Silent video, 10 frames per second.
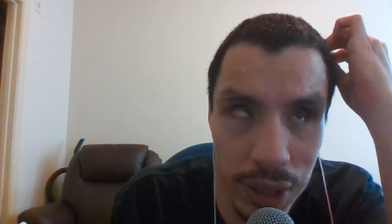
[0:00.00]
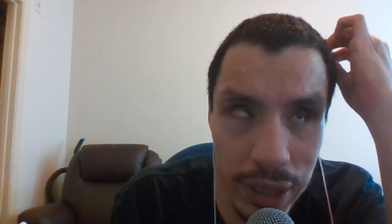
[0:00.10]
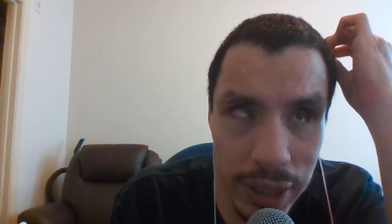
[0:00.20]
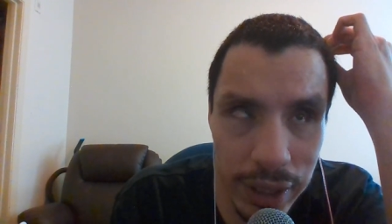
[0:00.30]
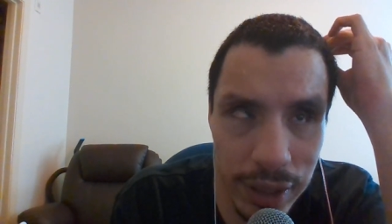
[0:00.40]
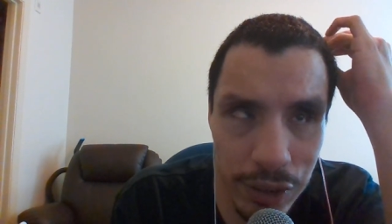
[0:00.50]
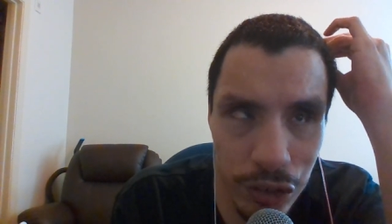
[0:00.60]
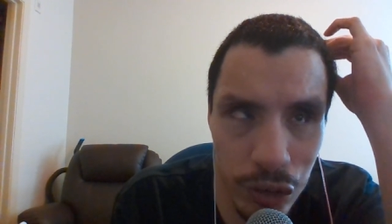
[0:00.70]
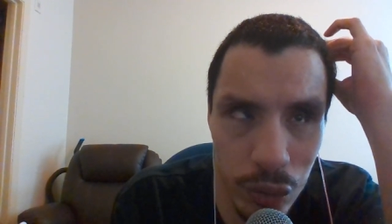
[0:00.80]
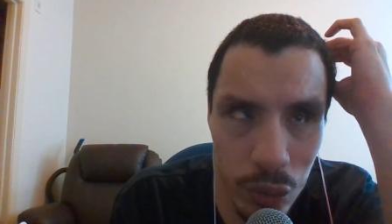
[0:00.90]

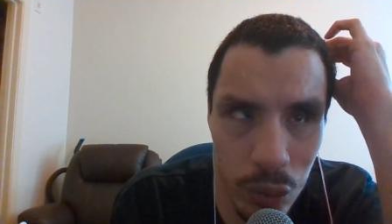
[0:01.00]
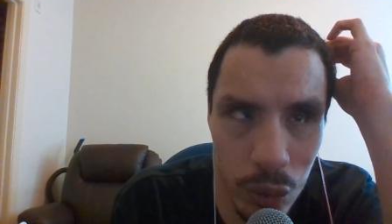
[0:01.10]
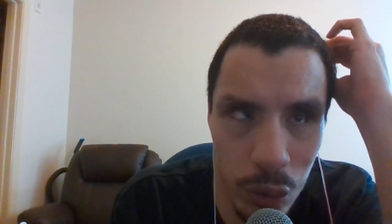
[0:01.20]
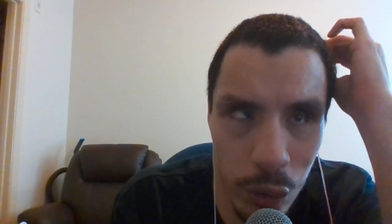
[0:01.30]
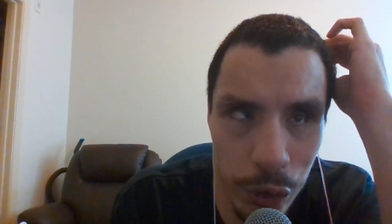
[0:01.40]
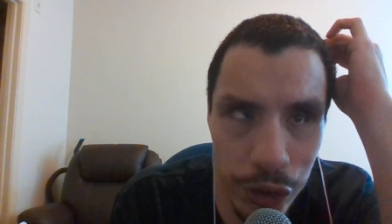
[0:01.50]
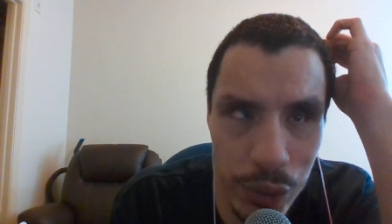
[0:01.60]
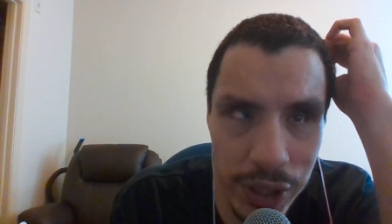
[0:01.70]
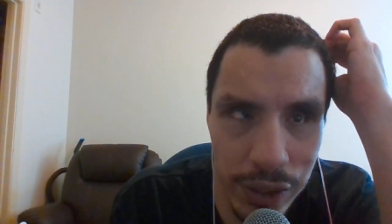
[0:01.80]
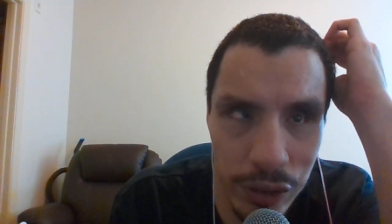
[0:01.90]
and or you
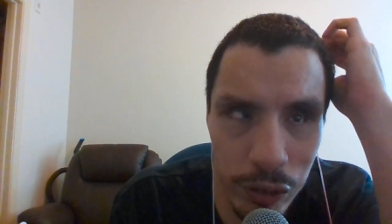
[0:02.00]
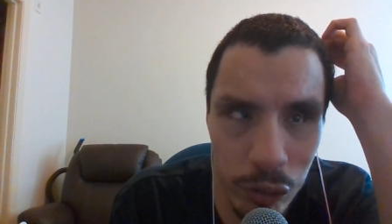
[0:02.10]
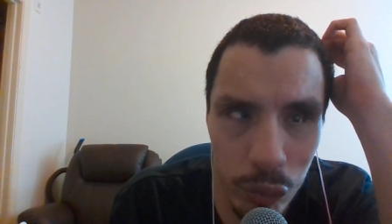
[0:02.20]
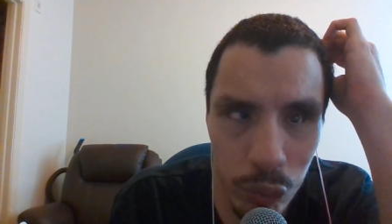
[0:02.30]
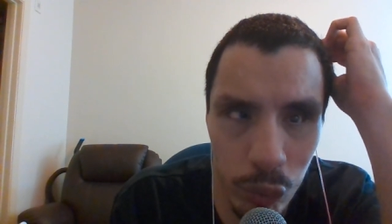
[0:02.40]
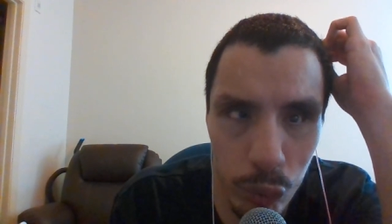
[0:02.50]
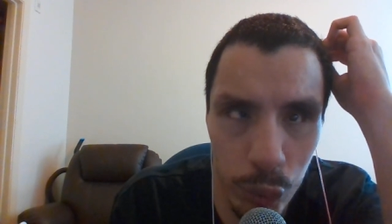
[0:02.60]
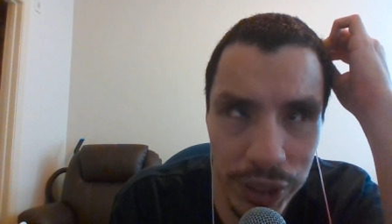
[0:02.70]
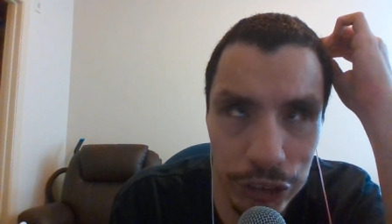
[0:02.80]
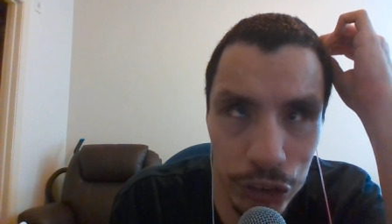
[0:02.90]
can
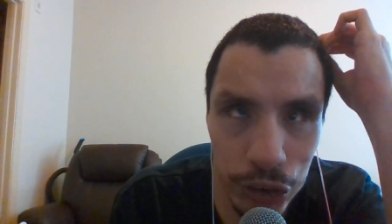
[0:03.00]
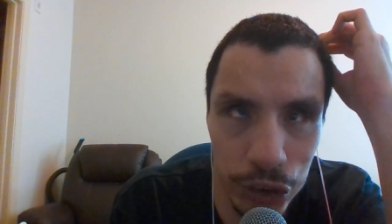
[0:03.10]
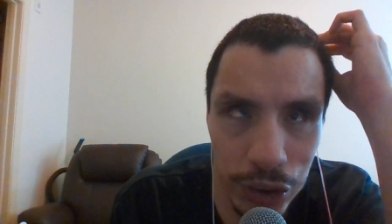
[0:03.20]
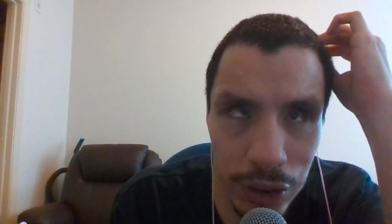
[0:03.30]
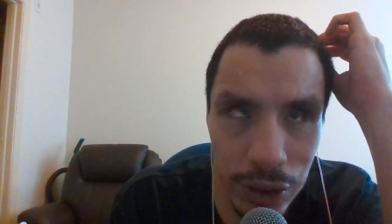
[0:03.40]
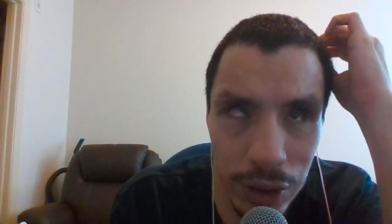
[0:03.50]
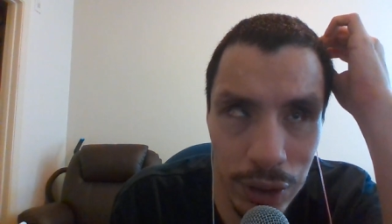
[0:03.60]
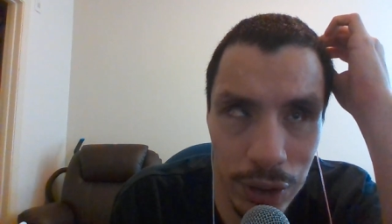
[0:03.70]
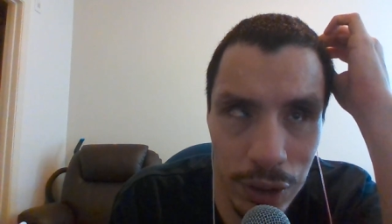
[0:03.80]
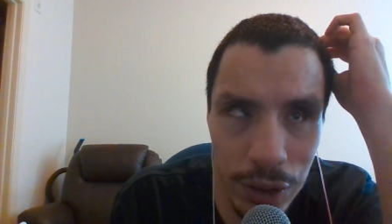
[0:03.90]
reach
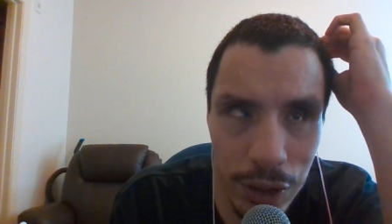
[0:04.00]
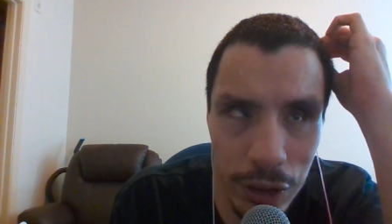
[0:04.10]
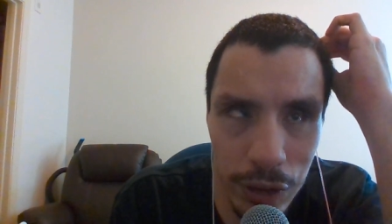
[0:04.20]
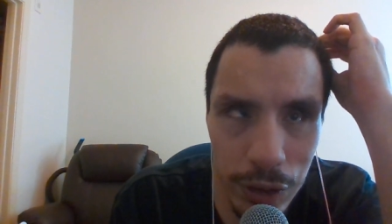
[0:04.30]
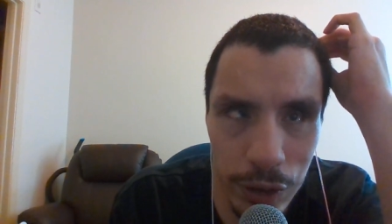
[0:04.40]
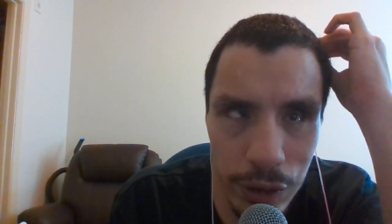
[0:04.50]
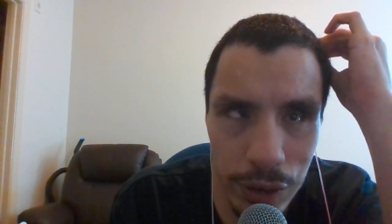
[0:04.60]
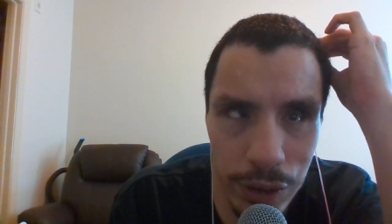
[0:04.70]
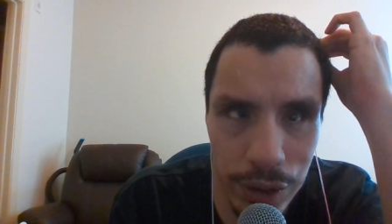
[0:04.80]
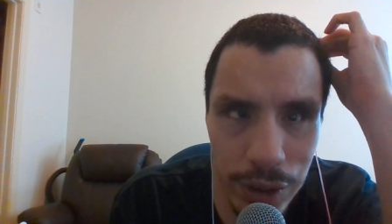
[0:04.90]

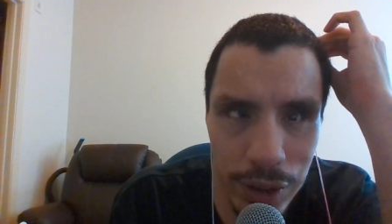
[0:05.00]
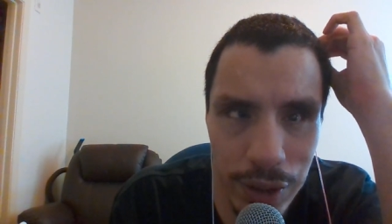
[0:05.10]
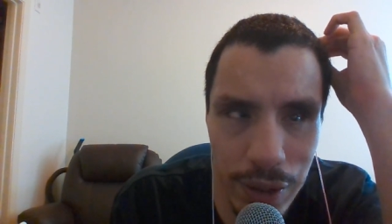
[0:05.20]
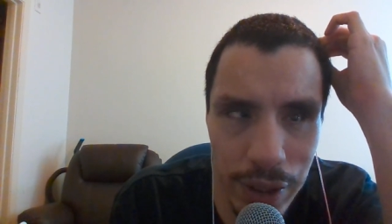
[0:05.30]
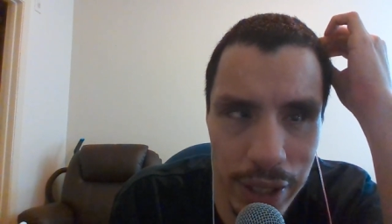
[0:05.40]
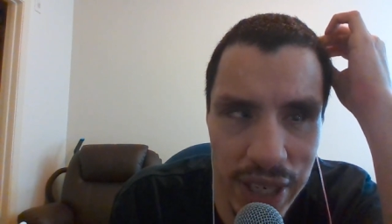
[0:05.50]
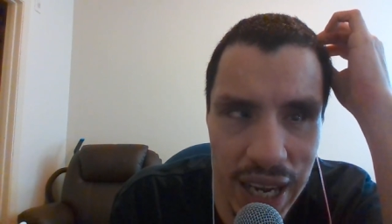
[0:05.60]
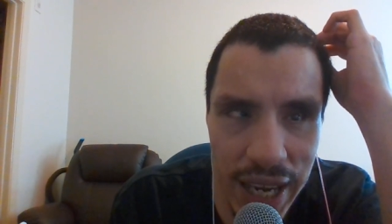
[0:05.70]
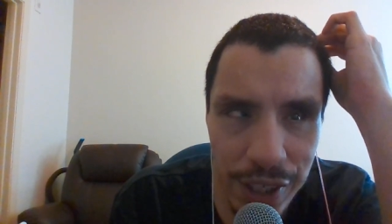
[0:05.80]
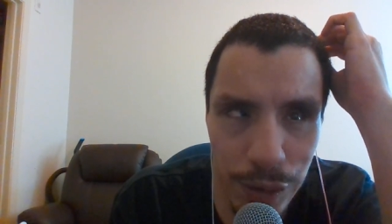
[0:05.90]
an
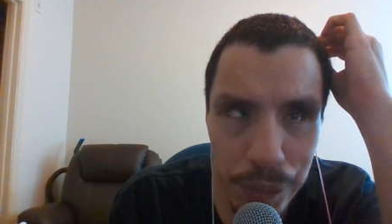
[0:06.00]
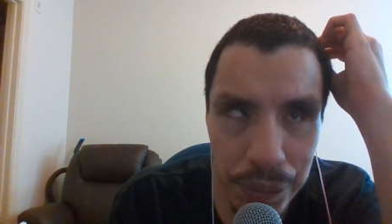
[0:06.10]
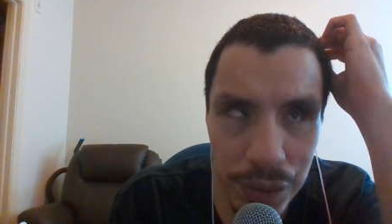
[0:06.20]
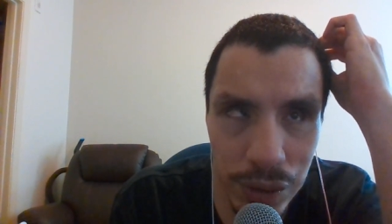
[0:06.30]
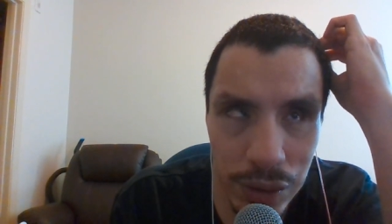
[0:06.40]
item.